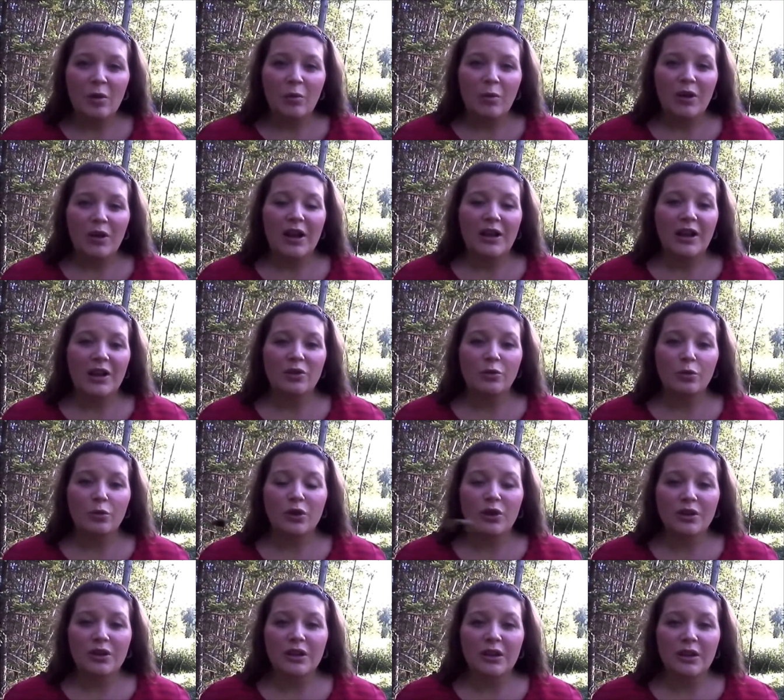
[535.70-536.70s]
but I can
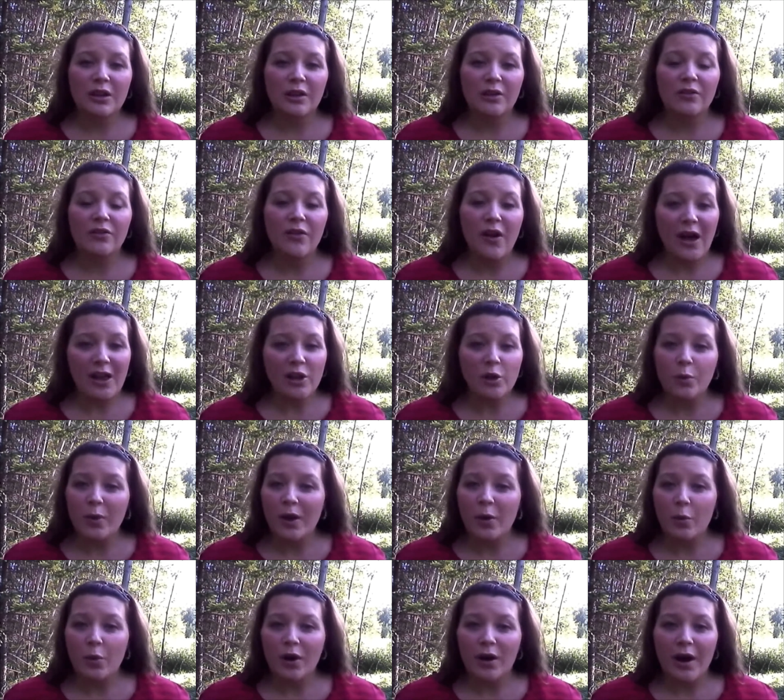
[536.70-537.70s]
really
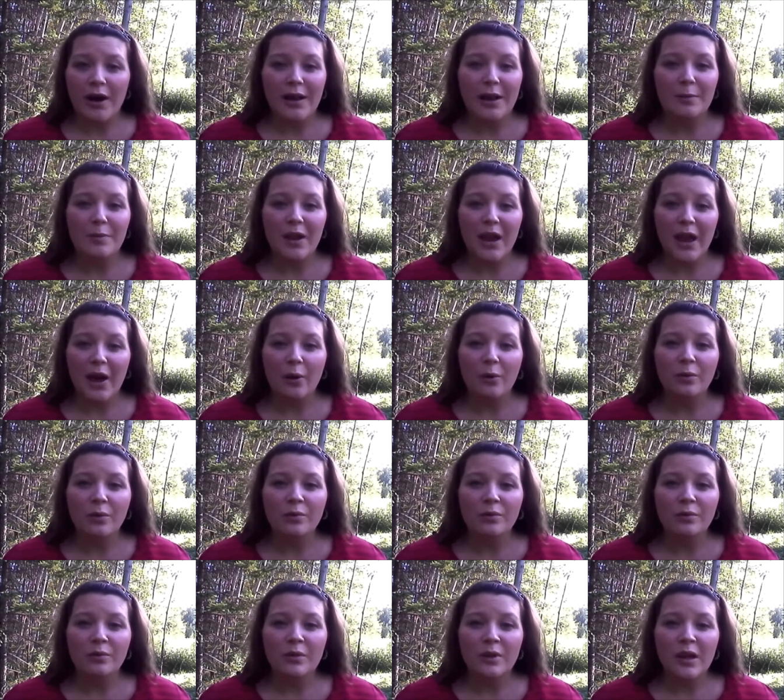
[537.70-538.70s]
evaluate where I am now
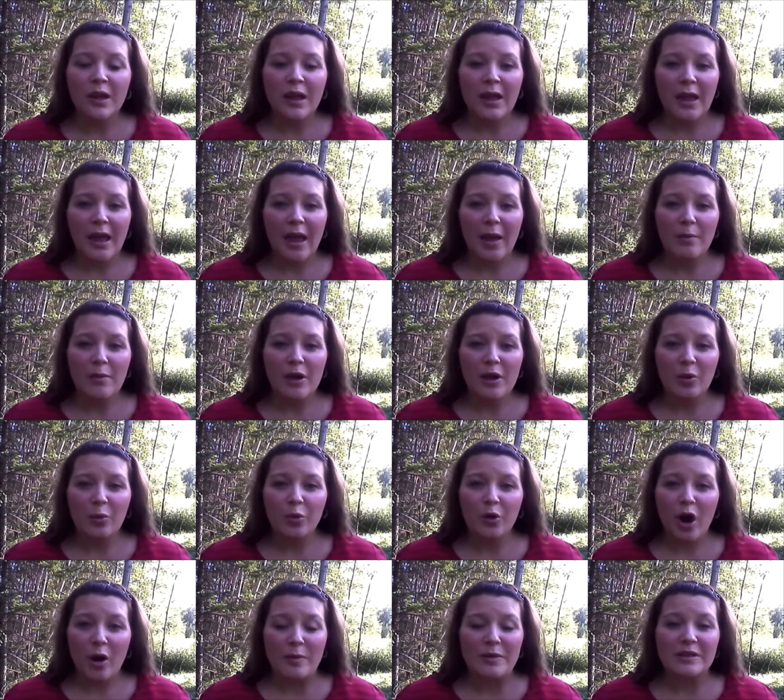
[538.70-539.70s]
and make a
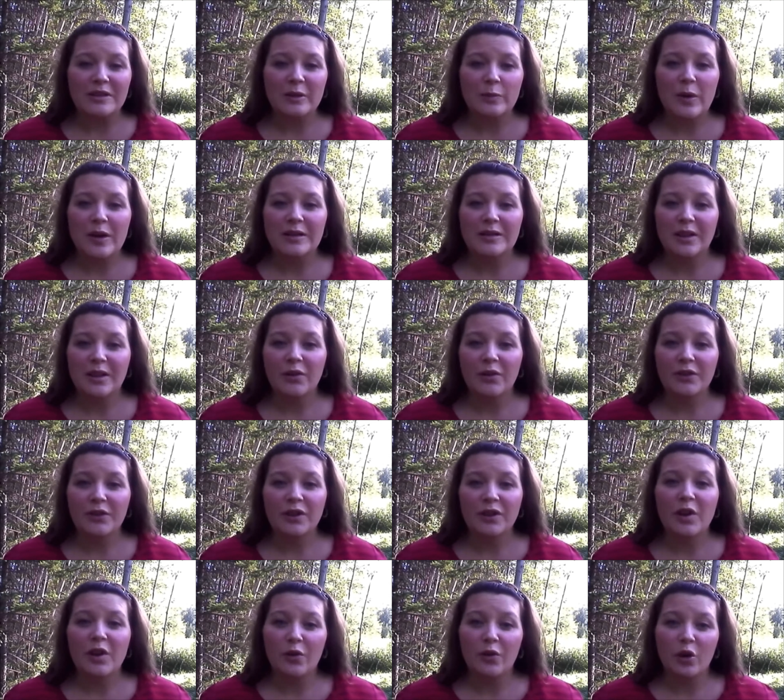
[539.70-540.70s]
promise to myself to
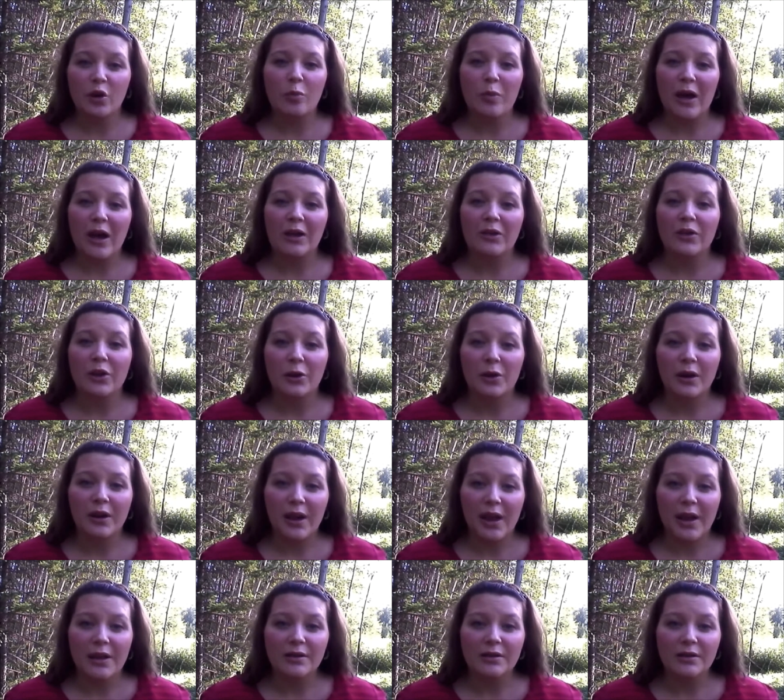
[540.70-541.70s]
never go back there
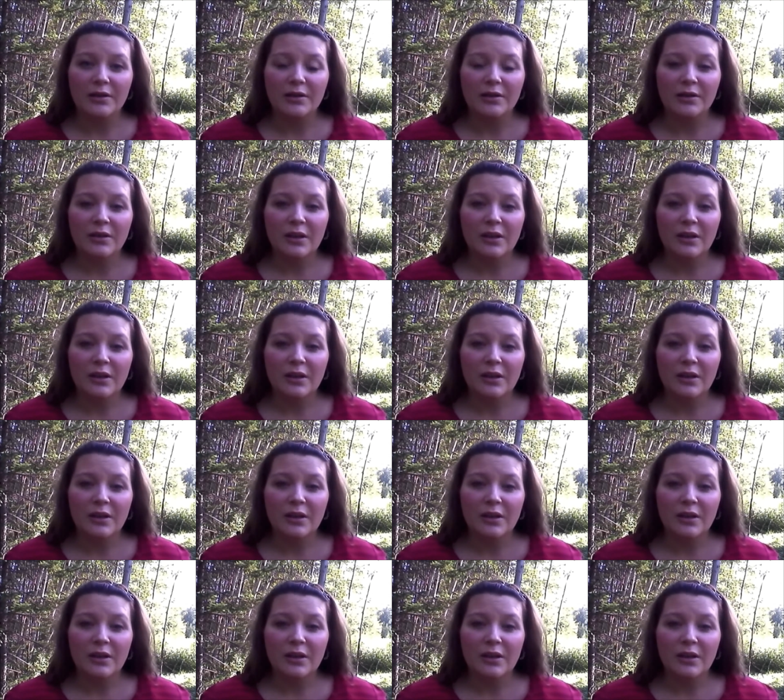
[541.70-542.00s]
again.